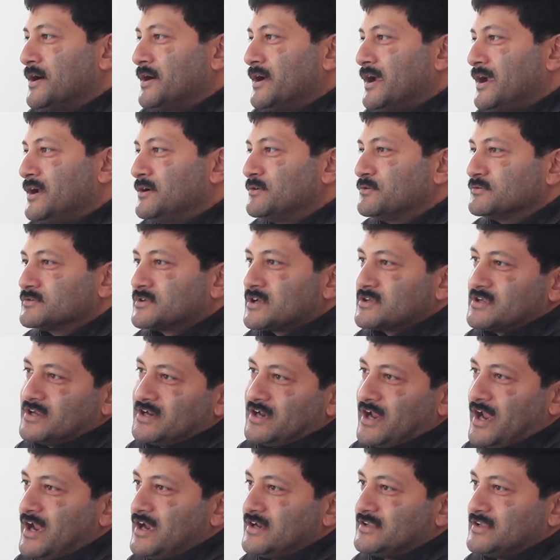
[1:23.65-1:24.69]
In
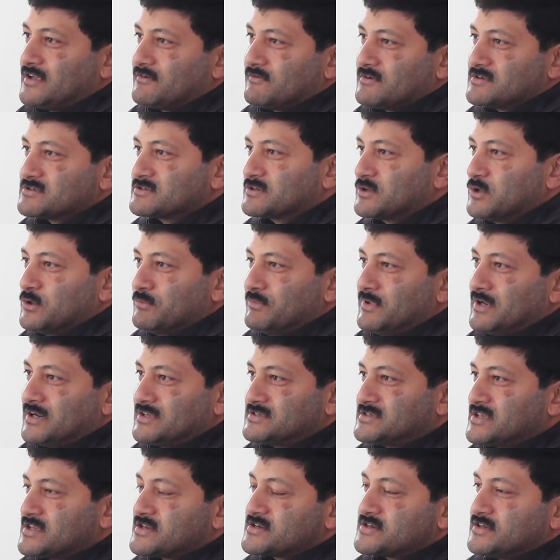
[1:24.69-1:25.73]
2008, there was global
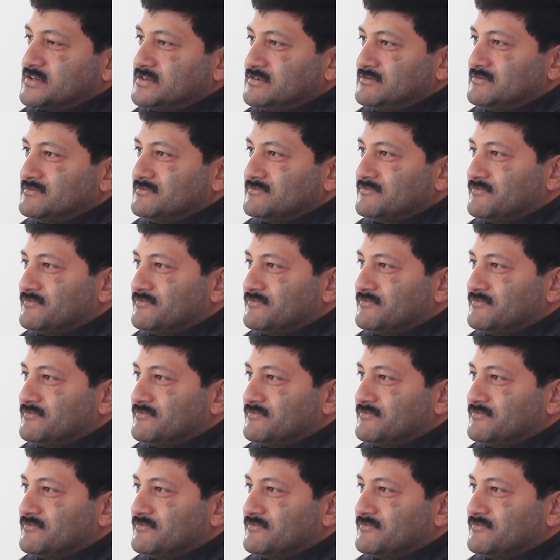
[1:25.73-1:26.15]
recession.